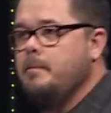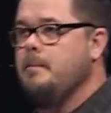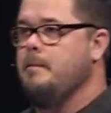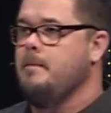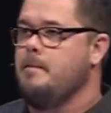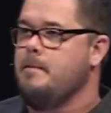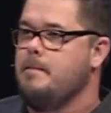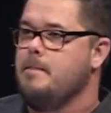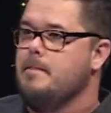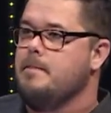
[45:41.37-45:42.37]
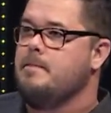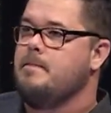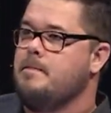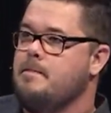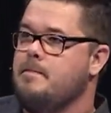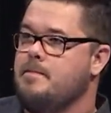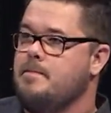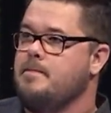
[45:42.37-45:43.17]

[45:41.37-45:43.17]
No one is speaking in this clip.